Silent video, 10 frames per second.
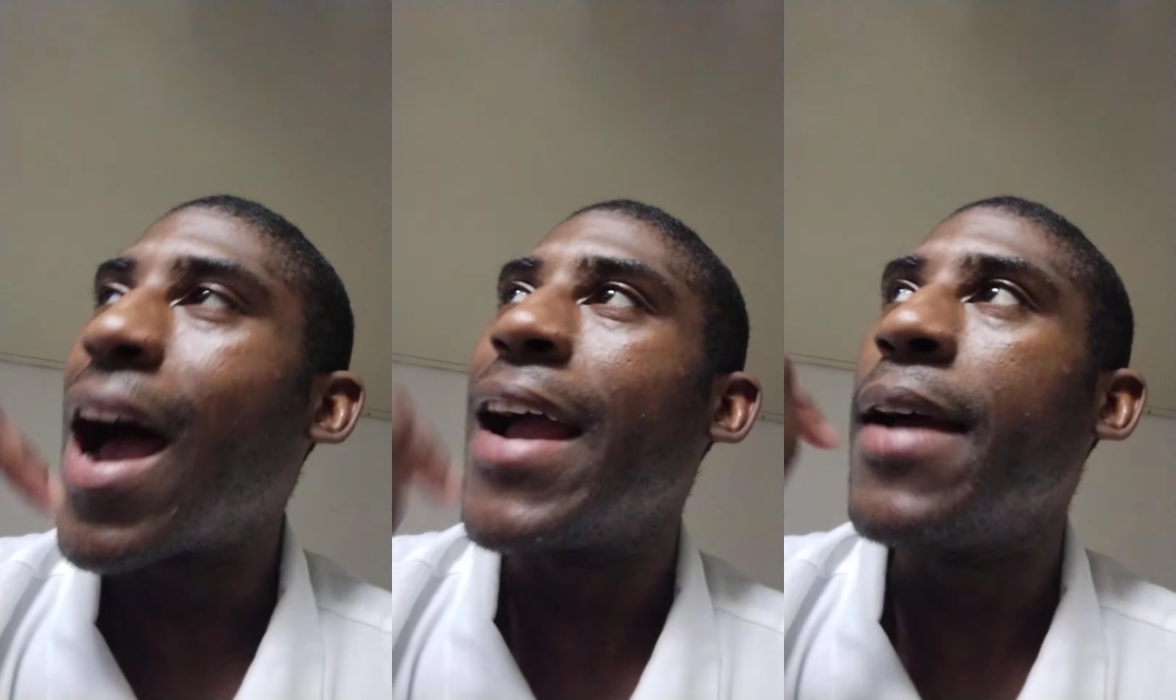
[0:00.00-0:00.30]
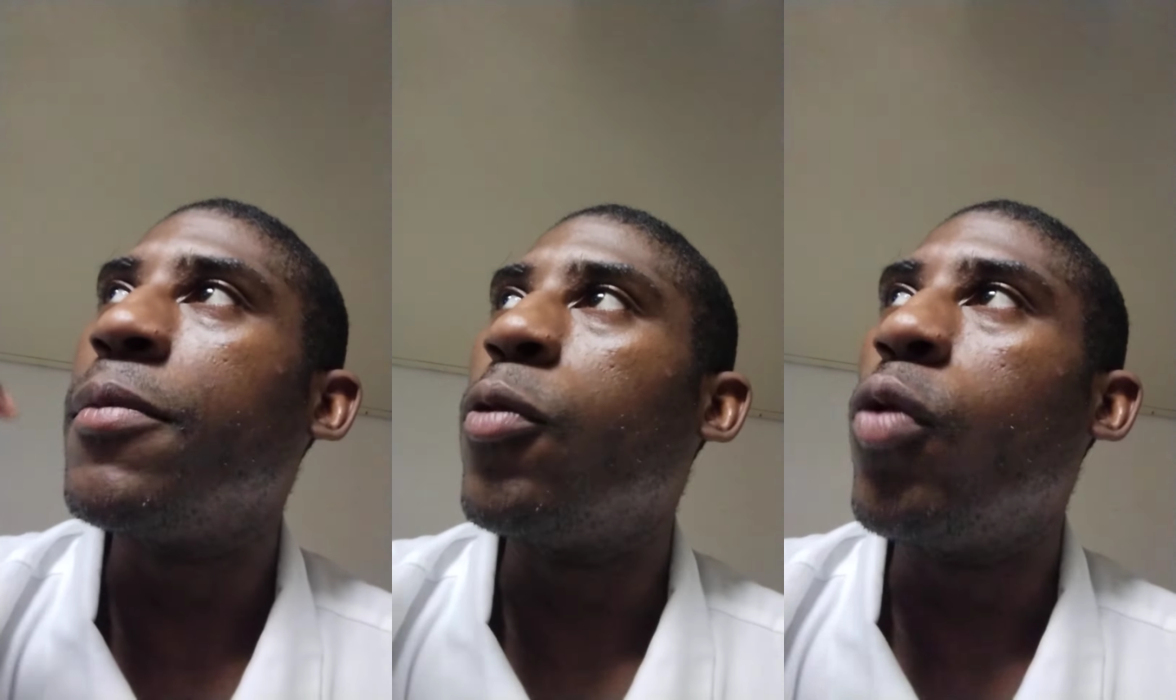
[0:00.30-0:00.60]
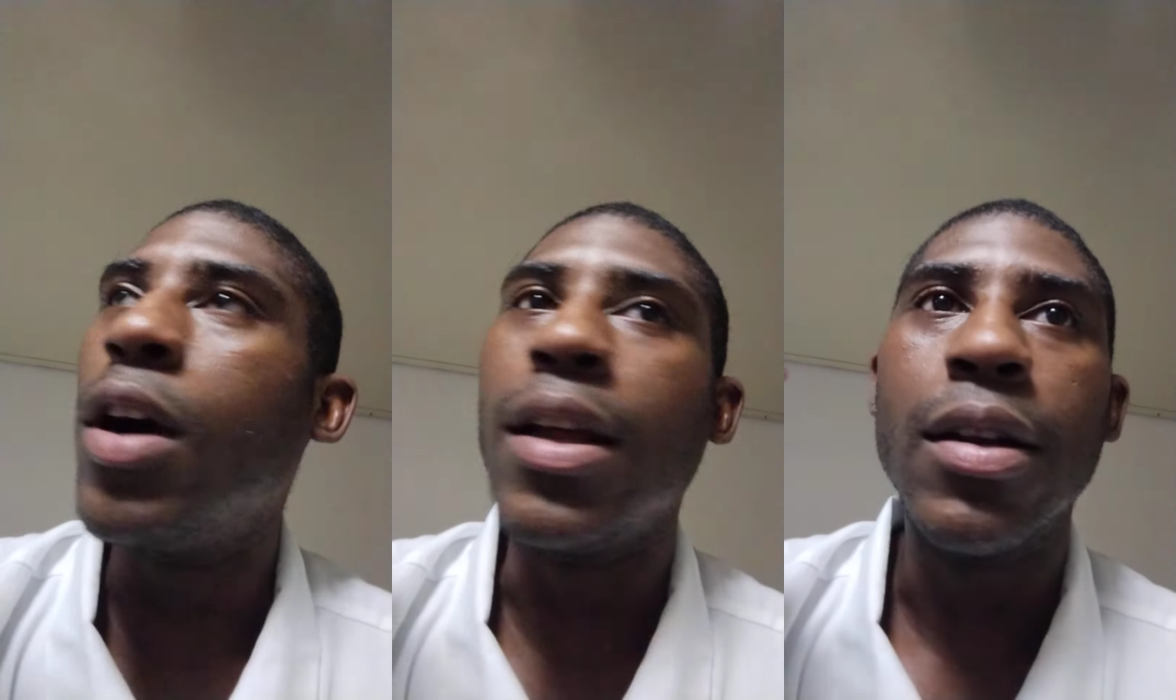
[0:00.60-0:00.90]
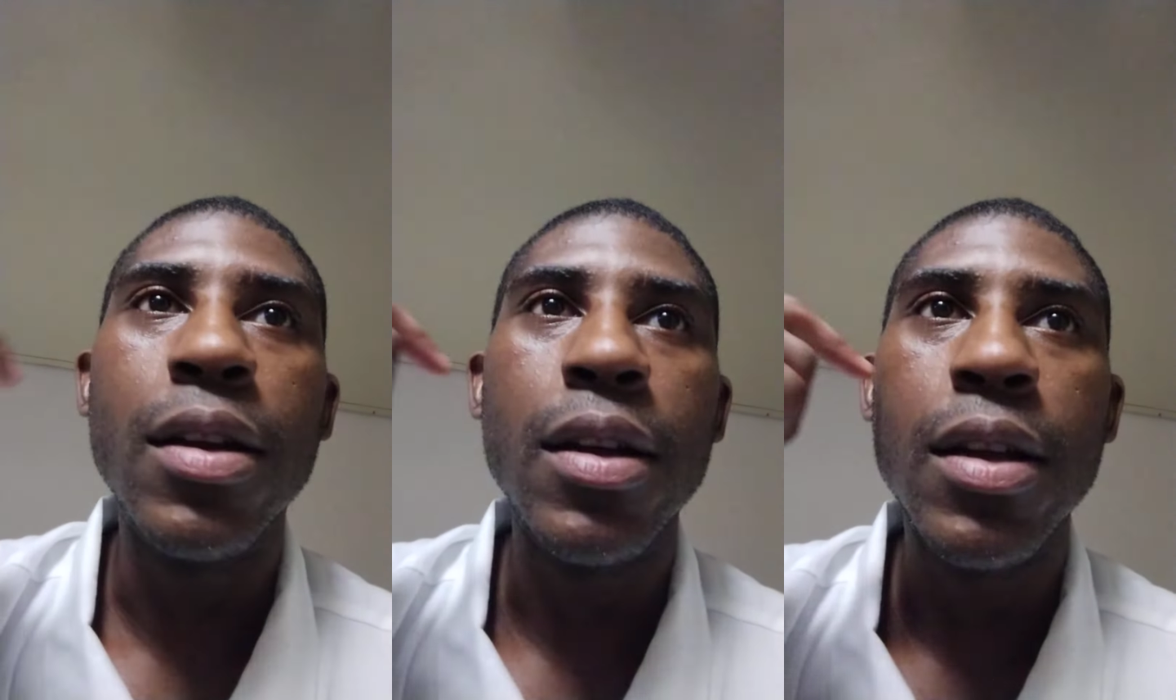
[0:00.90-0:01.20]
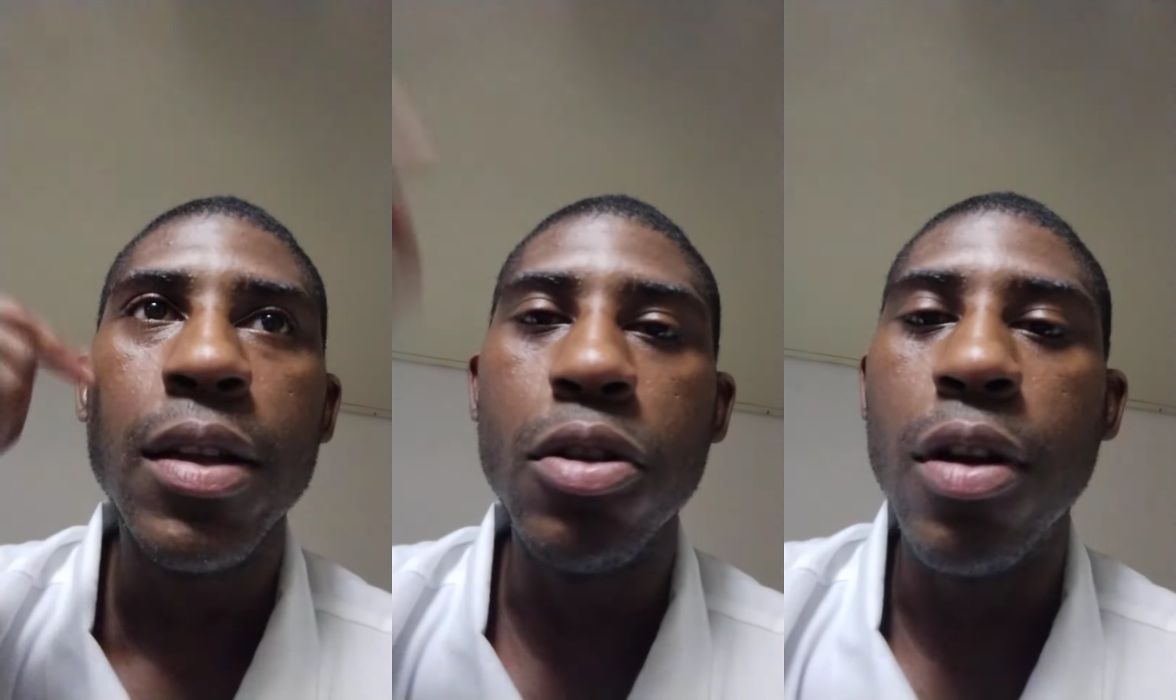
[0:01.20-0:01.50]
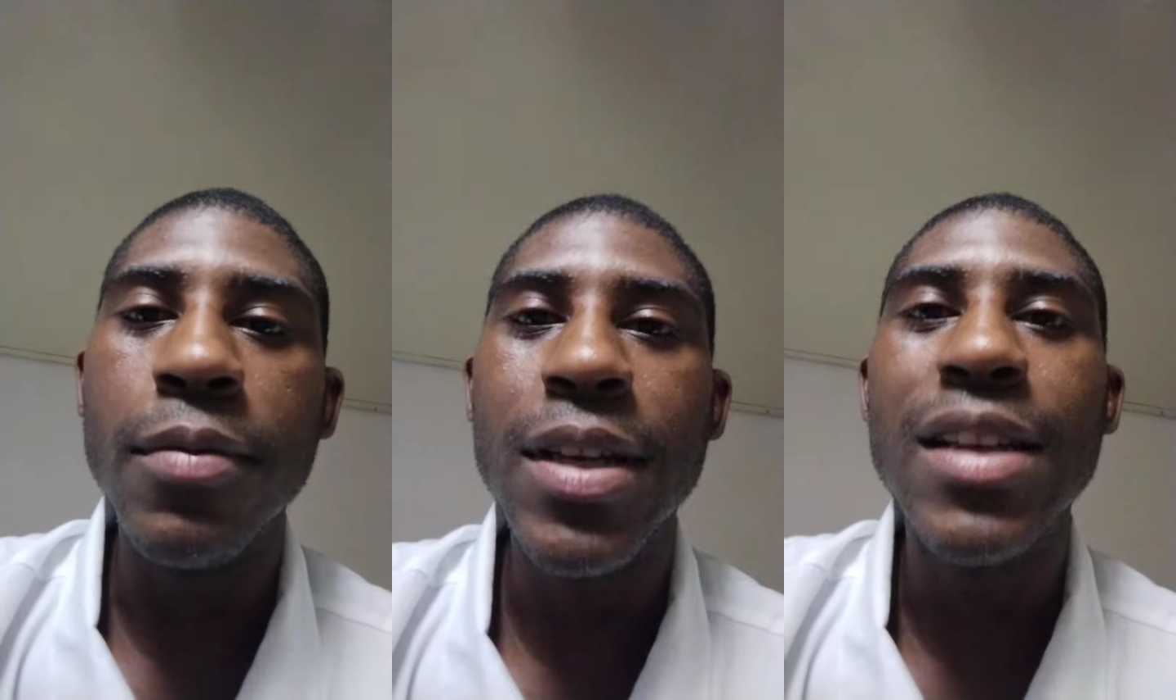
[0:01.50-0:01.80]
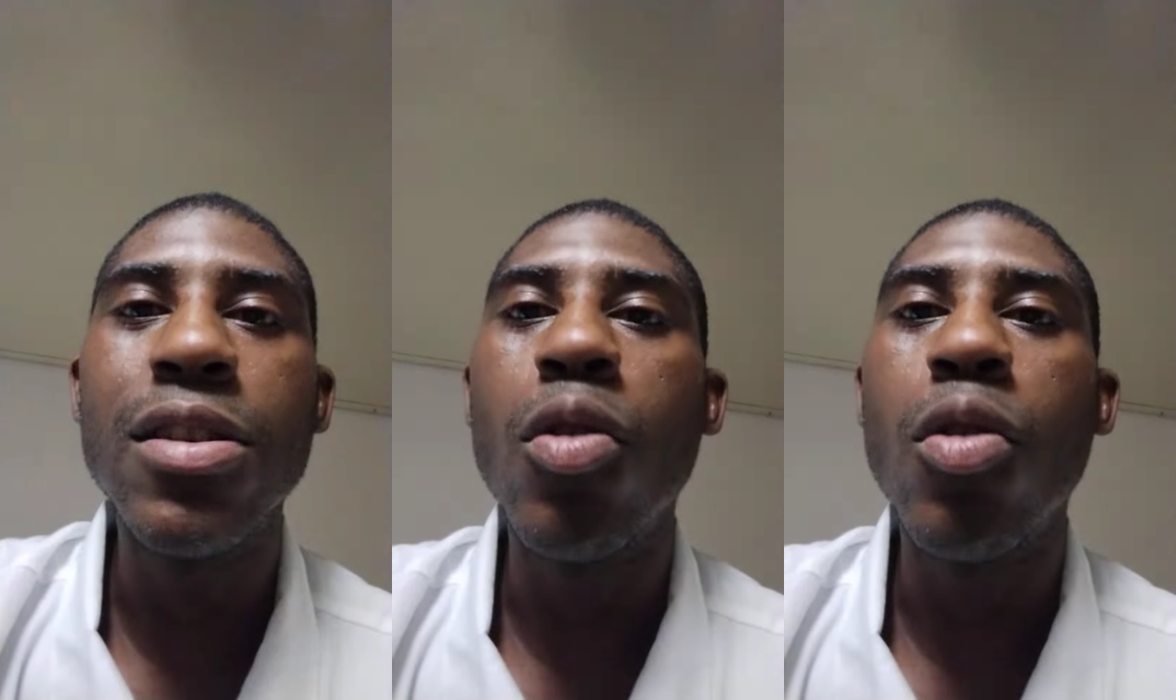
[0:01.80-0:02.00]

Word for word: I am the one. You know what I'm saying?